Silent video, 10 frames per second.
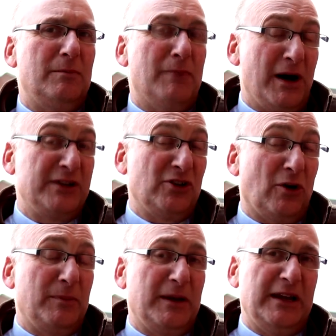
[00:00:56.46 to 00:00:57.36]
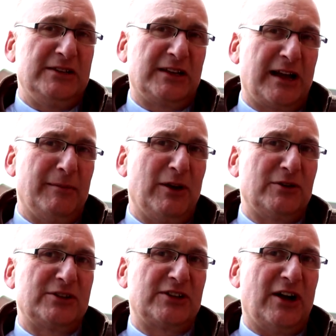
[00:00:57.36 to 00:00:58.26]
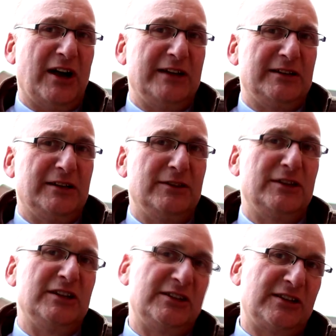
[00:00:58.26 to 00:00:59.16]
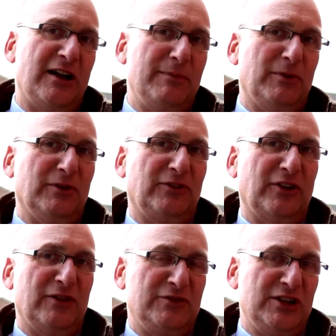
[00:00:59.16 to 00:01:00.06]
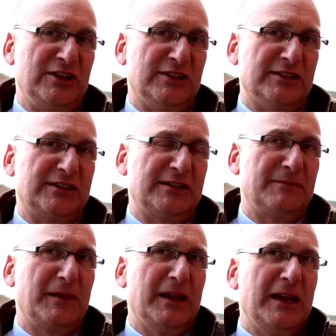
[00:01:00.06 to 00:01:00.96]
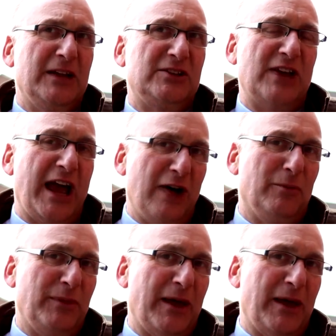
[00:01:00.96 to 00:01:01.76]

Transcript: My job is to come alongside the disciples of Jesus, to help